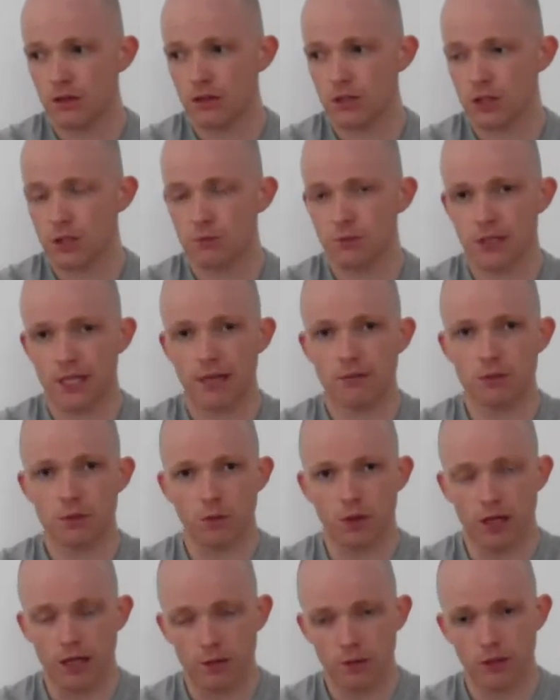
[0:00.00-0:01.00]
Sometimes
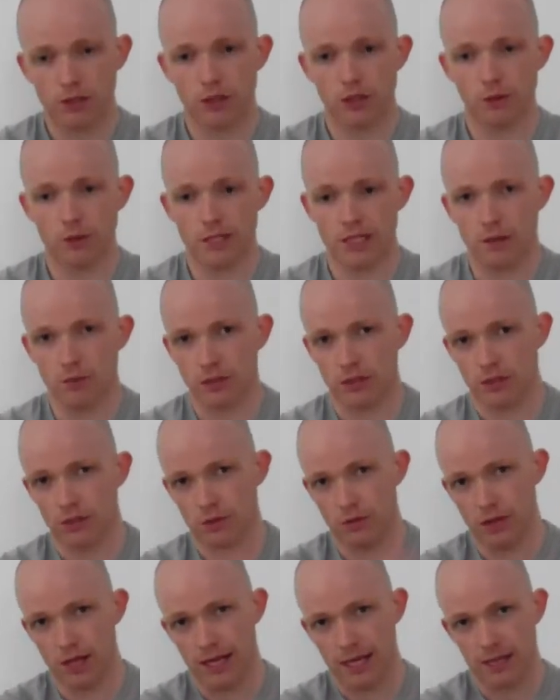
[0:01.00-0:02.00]
what I would do is I would
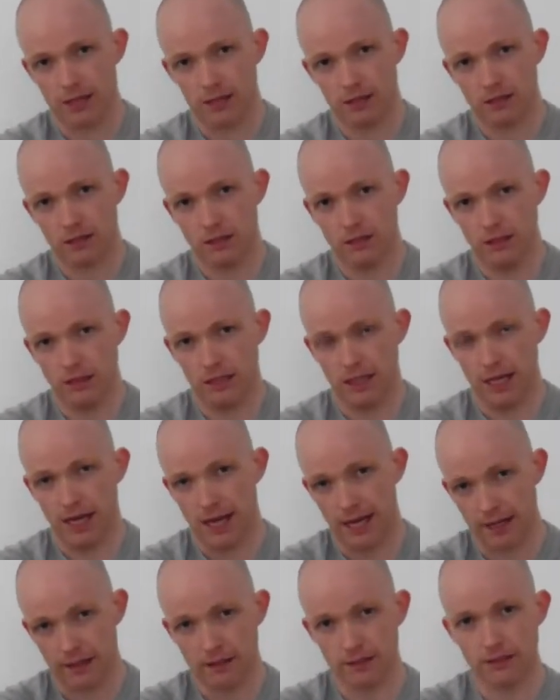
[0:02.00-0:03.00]
do that
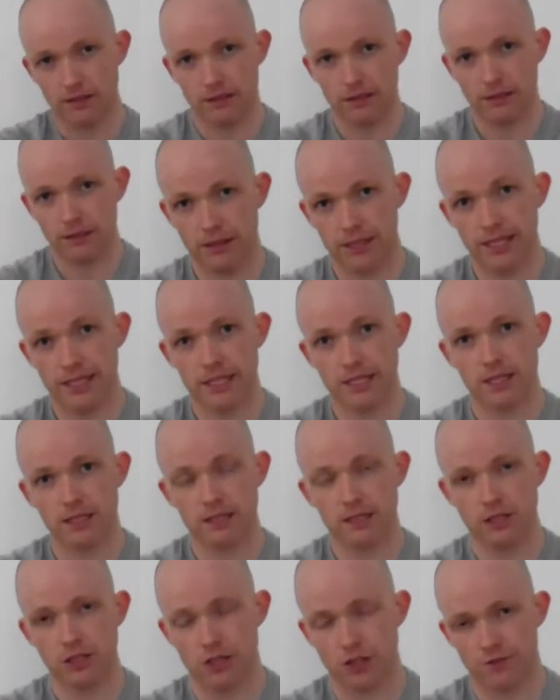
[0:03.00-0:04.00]
and
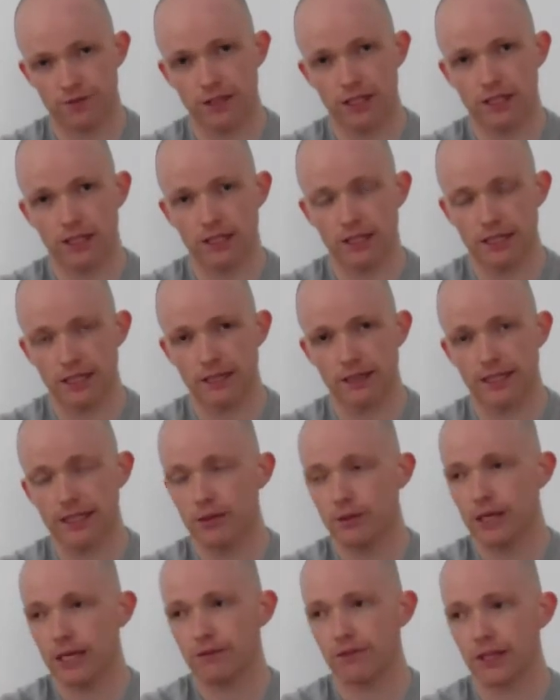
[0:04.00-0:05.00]
this, just fit it into your
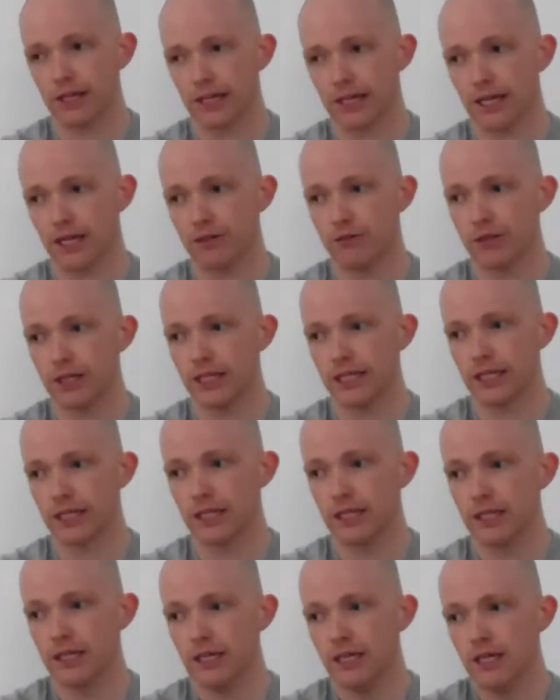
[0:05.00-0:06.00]
day whenever you can,
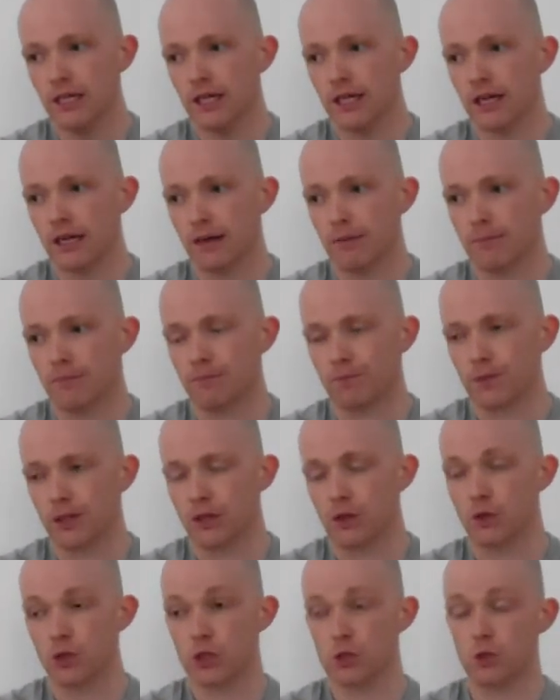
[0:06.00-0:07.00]
really.
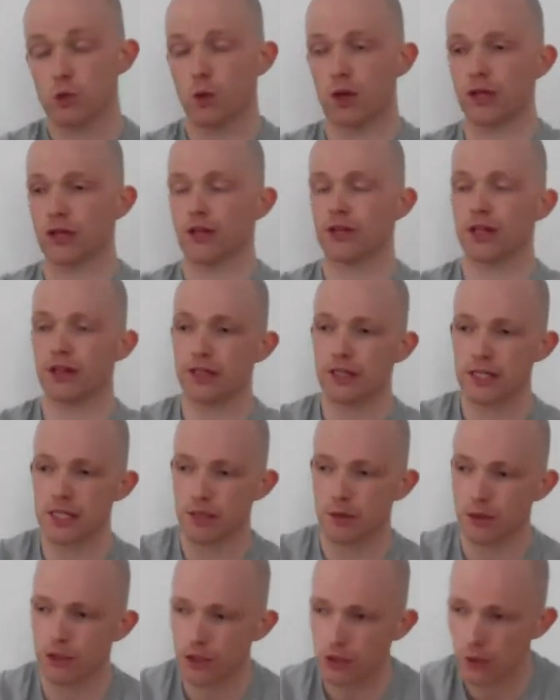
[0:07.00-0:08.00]
And also one of the other things
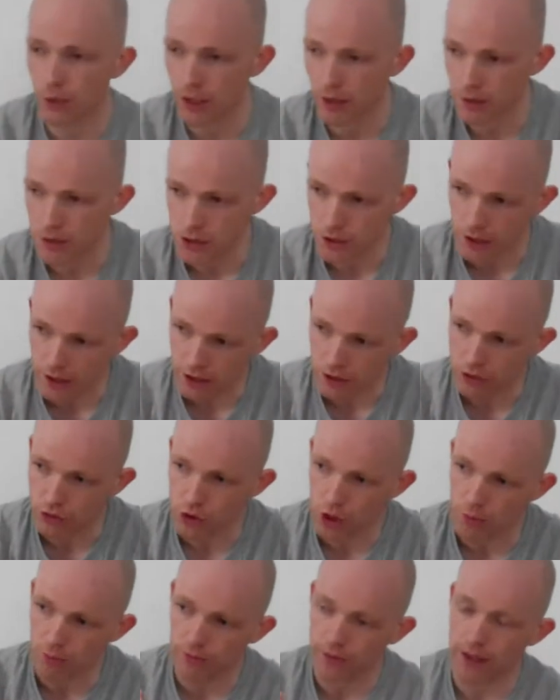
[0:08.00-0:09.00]
I would do when I was trying to
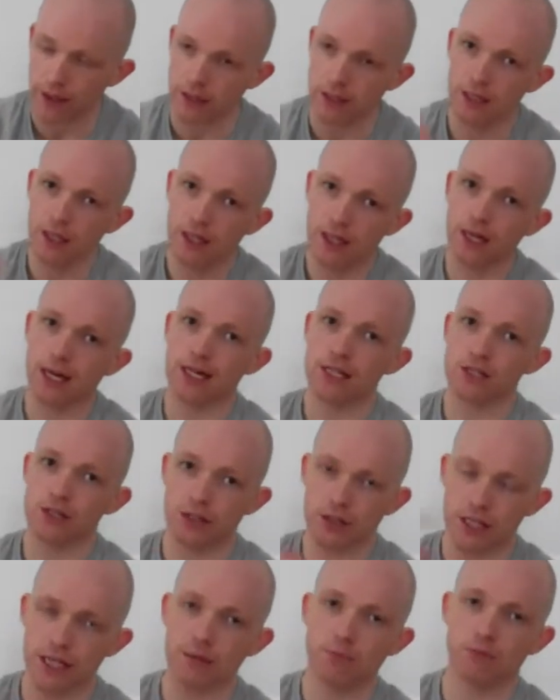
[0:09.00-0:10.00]
drop fat, as
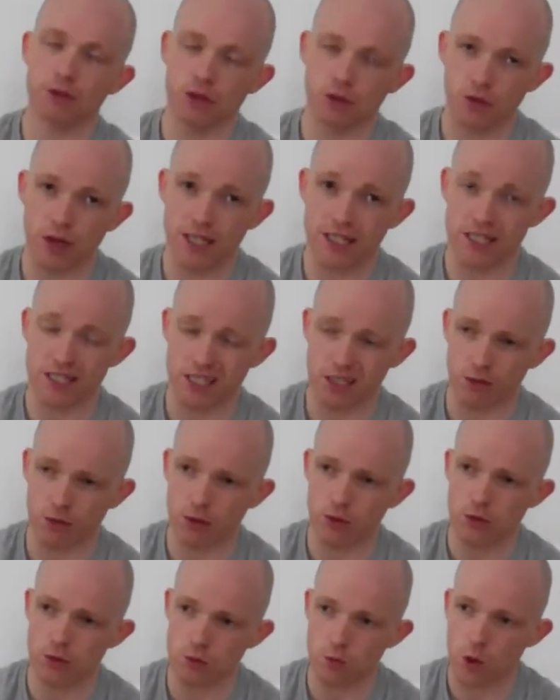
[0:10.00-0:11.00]
your day progresses, I
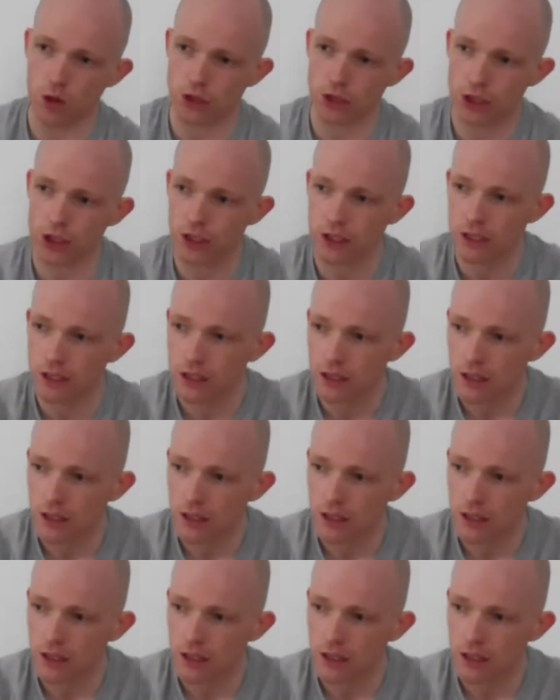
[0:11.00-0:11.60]
would always watch